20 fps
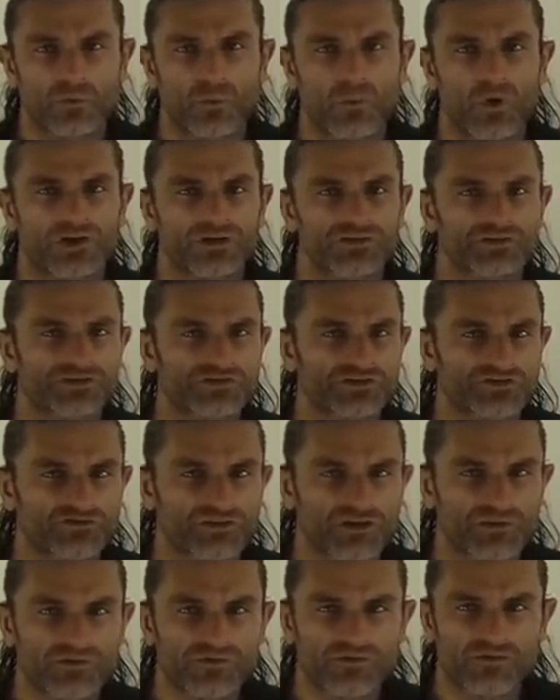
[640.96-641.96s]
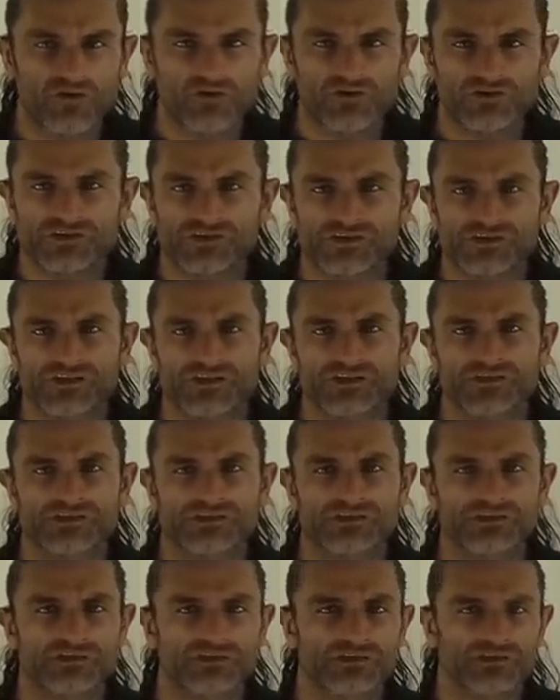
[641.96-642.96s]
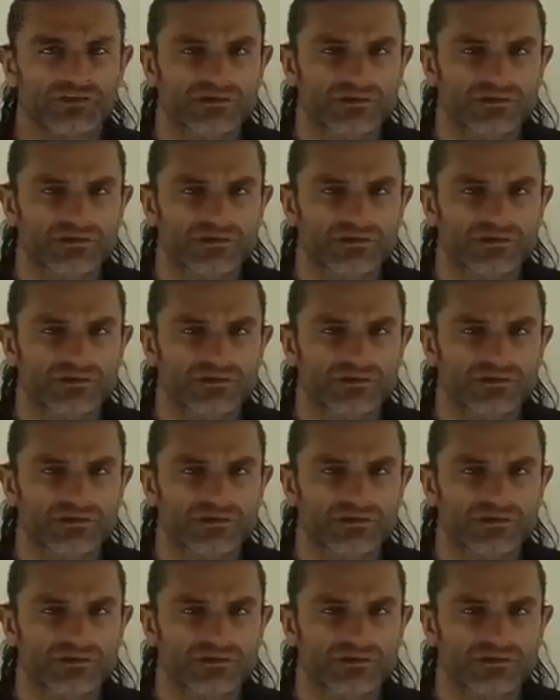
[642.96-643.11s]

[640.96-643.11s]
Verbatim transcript: One stream of consciousness.